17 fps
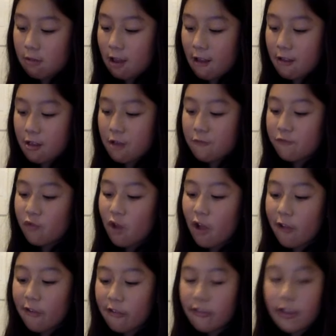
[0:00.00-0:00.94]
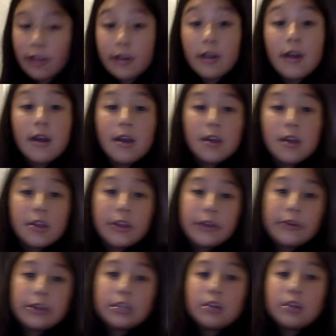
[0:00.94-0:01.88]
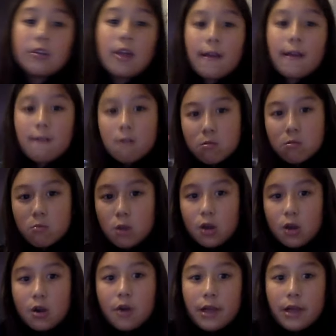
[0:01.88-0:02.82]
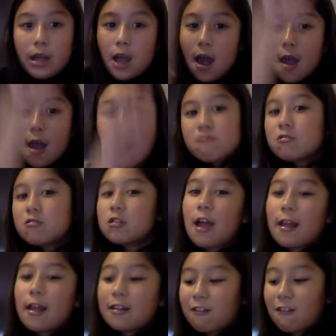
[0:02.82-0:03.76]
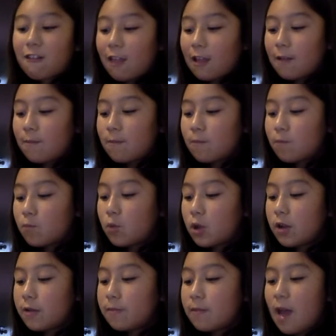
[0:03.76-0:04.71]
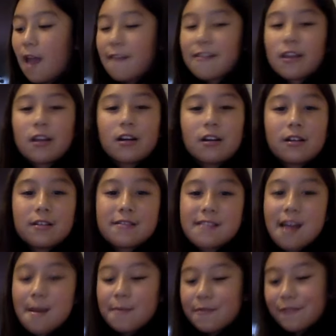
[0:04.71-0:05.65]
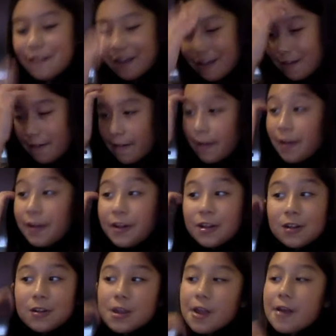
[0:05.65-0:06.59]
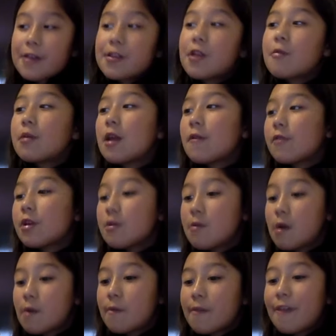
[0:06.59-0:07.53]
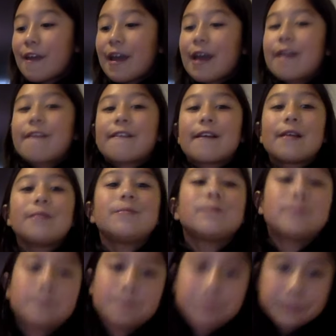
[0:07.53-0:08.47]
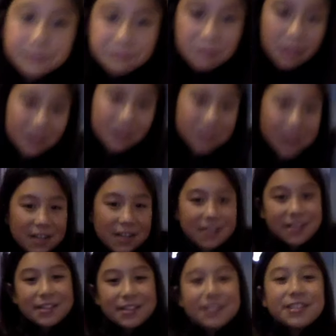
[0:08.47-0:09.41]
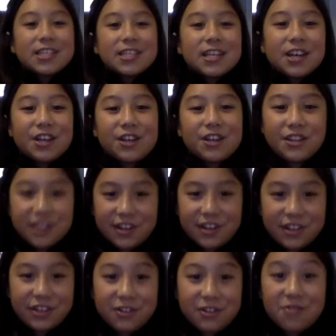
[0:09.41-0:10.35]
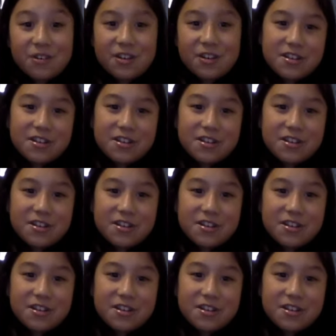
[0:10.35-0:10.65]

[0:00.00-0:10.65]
Nice and frosted. You can do like a swirl going up, or like just like put icing on top of it. You can do whatever you want with the icing because they're yours.